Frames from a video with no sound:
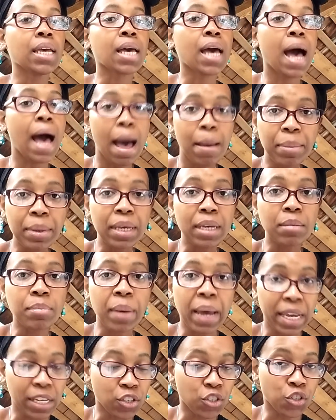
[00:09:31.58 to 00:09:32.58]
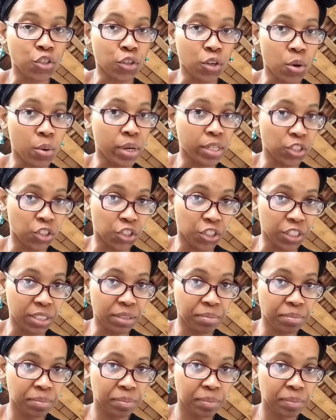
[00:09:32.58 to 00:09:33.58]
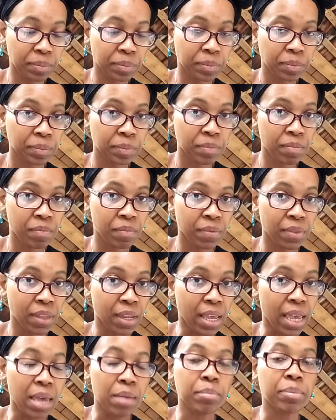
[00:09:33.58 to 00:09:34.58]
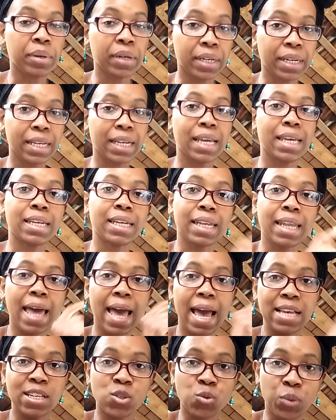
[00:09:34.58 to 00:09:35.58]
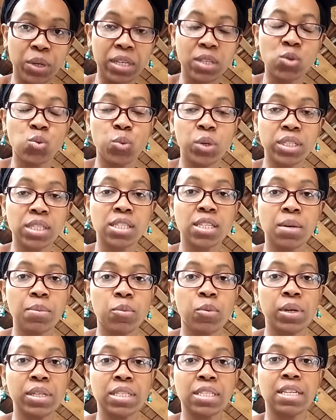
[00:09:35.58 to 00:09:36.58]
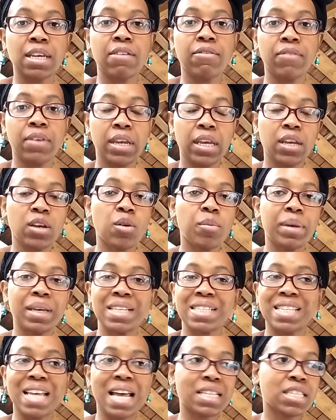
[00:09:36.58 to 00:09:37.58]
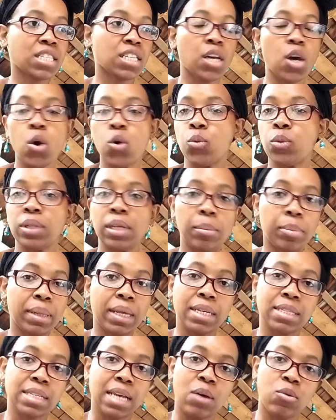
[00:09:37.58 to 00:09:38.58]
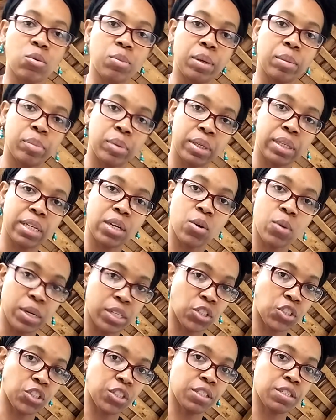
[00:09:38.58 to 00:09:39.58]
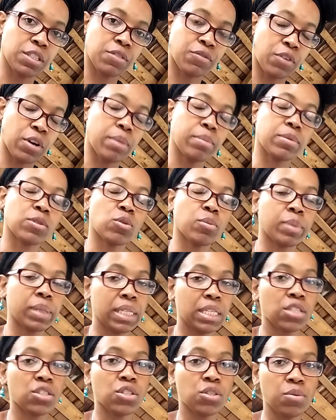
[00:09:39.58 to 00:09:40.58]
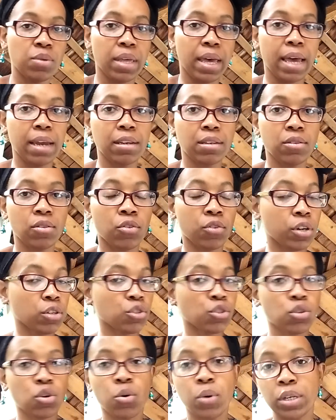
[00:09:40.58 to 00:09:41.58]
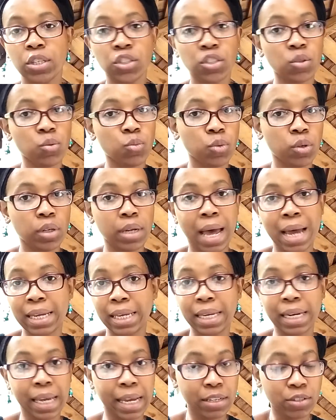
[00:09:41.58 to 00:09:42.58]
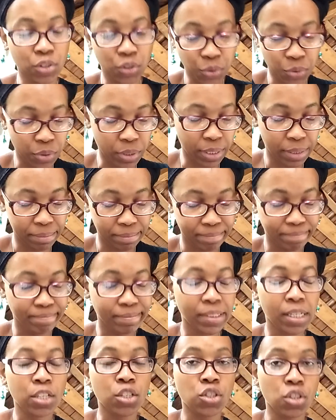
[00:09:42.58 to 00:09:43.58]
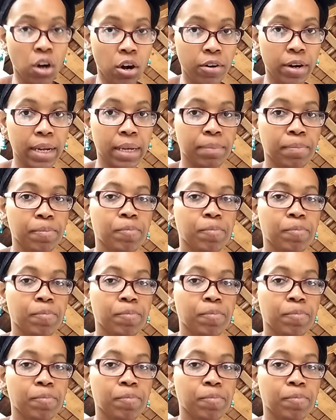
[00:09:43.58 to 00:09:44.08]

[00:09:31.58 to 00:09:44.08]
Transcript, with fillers: copy and paste your question and put it in last week's What's Up Wednesday video because that's the only place I will be pulling questions from. So please do that or else your question will not get answered. Sorry.